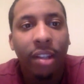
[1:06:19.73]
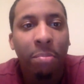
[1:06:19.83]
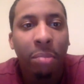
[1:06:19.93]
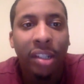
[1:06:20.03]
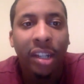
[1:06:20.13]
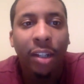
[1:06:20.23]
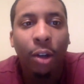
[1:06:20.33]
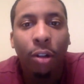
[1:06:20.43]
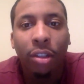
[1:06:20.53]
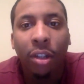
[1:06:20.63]
But it's that
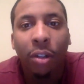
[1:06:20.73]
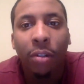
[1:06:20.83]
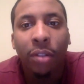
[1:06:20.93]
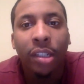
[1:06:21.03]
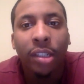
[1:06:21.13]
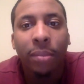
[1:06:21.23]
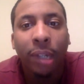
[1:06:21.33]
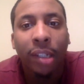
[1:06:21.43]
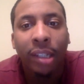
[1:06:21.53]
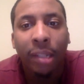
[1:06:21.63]
Colts home. It's
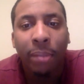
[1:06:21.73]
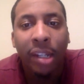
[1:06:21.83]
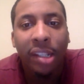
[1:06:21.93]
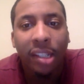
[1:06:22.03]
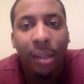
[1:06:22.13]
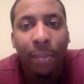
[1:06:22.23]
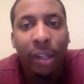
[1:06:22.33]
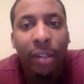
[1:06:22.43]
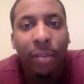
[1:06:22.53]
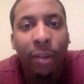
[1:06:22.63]
probably basically a
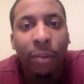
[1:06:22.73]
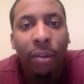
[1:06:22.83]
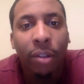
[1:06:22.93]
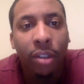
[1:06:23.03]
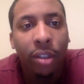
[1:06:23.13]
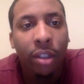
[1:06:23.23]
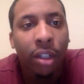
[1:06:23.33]
pick 'em almost.